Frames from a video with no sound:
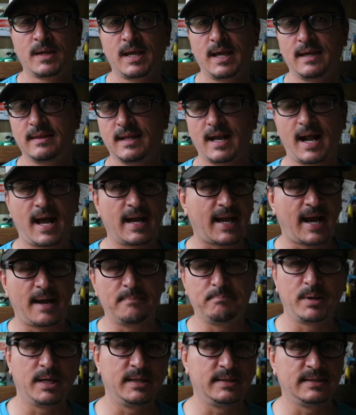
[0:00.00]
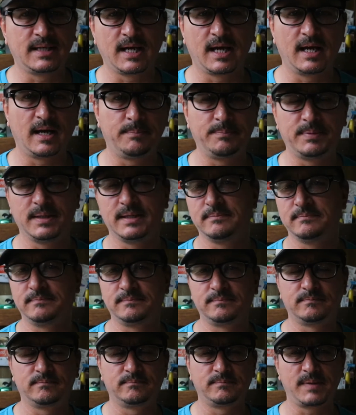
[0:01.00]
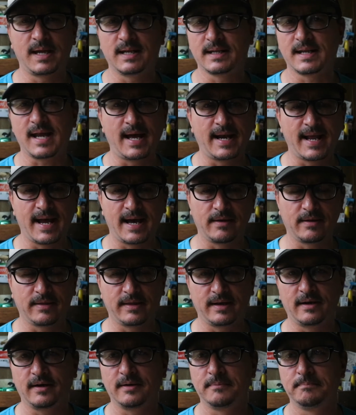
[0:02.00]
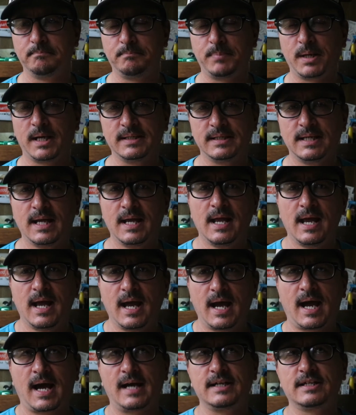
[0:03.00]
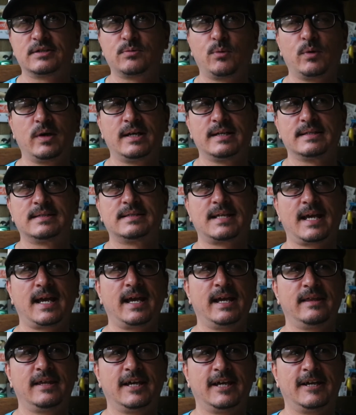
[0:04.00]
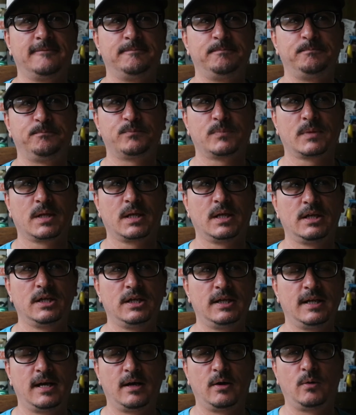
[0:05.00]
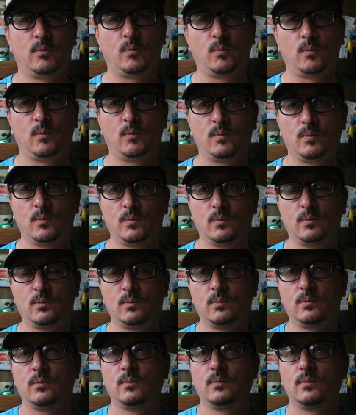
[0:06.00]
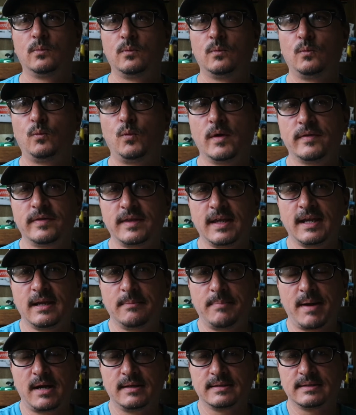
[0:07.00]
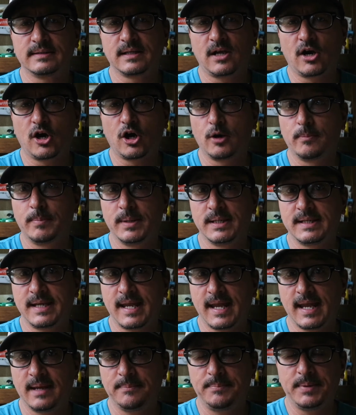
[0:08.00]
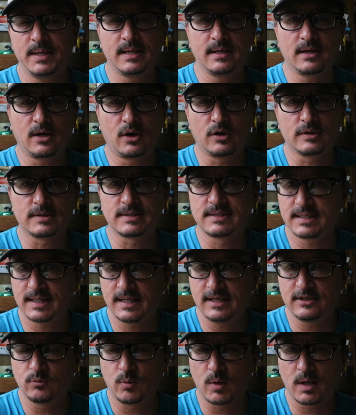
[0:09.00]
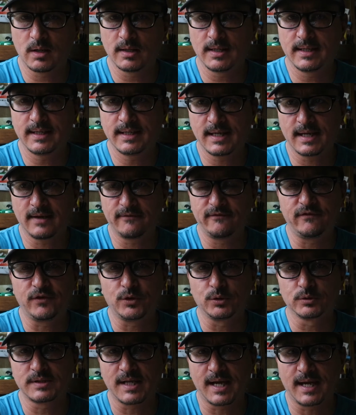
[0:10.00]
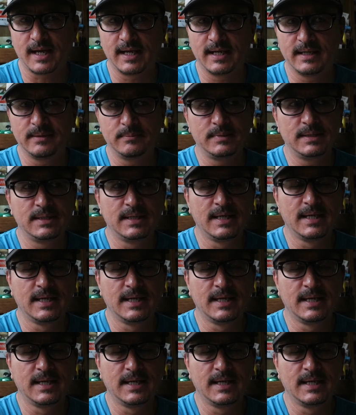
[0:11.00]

and then I got buttoned up and and got out of there. But I just wanted to say that, you know, one thing about urban camping or city dwelling full time